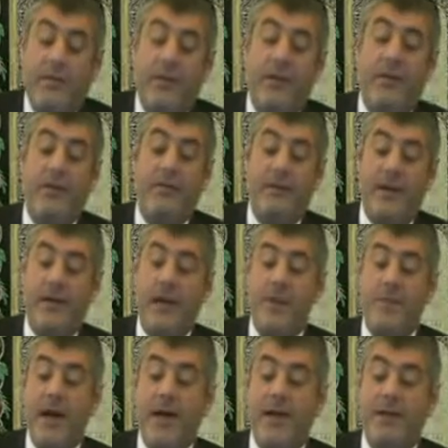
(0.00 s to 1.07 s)
Then
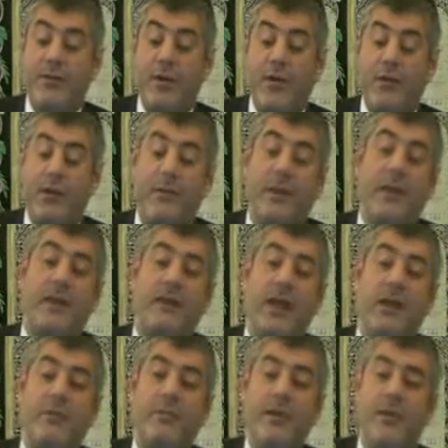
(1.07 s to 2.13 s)
Abaye told him it
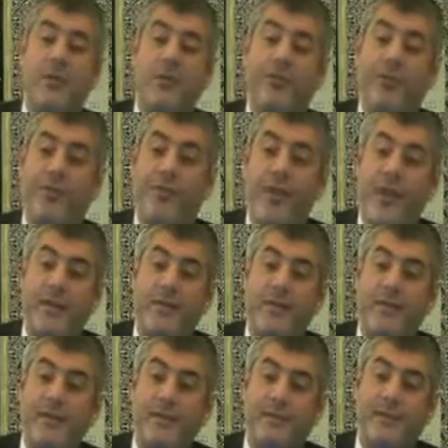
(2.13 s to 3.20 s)
cannot be what you said.
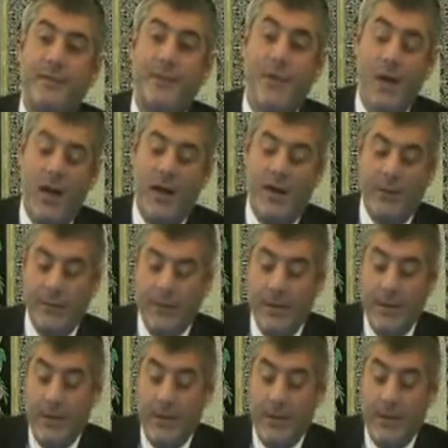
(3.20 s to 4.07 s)
Why?